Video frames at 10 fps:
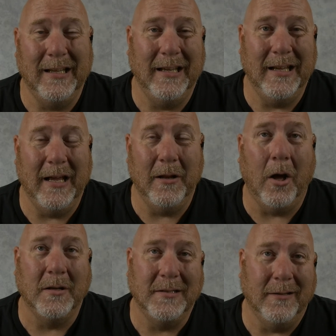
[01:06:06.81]
and
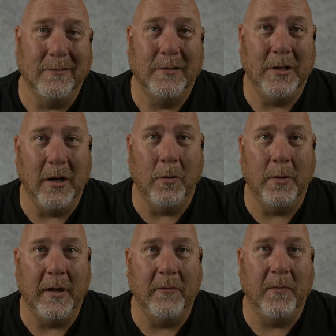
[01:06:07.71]
also,
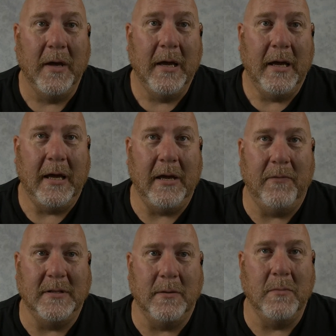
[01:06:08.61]

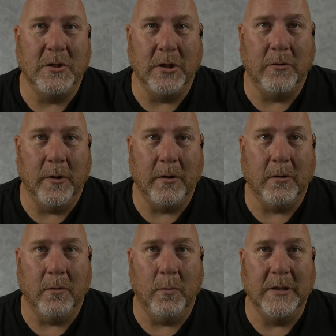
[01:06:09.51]
if it's a mission critical,